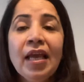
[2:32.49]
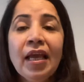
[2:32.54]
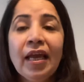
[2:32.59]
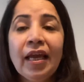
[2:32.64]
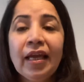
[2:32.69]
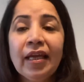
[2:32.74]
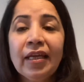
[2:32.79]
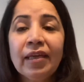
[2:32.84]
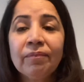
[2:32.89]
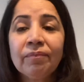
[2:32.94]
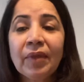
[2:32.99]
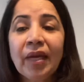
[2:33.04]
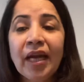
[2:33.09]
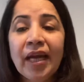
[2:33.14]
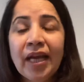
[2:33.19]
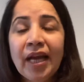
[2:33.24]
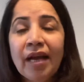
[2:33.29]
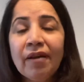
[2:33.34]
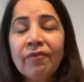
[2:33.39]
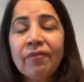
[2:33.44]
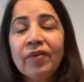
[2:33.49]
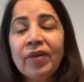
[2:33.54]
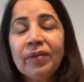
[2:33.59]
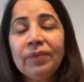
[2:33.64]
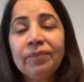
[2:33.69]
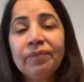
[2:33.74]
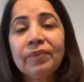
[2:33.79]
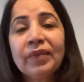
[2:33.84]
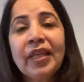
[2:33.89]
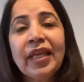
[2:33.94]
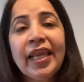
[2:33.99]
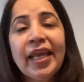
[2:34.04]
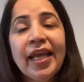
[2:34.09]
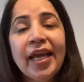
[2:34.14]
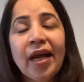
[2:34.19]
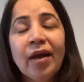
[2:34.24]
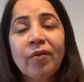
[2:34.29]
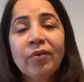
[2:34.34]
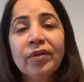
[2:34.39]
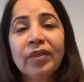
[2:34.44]
and I have lay
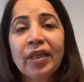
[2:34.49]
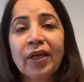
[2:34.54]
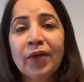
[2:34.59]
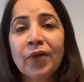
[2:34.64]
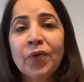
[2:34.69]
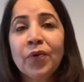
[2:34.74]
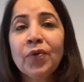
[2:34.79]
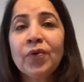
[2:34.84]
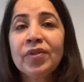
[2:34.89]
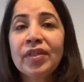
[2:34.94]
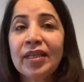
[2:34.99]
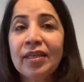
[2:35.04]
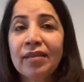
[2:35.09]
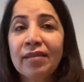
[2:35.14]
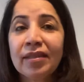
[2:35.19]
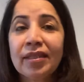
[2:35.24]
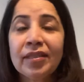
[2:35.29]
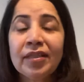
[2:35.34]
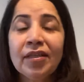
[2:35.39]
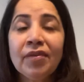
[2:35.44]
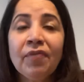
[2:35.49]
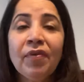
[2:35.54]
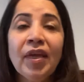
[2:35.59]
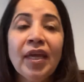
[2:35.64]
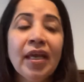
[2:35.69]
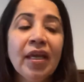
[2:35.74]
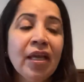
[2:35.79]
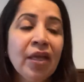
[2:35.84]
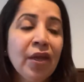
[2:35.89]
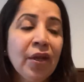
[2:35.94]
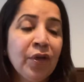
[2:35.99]
out the course in such a way,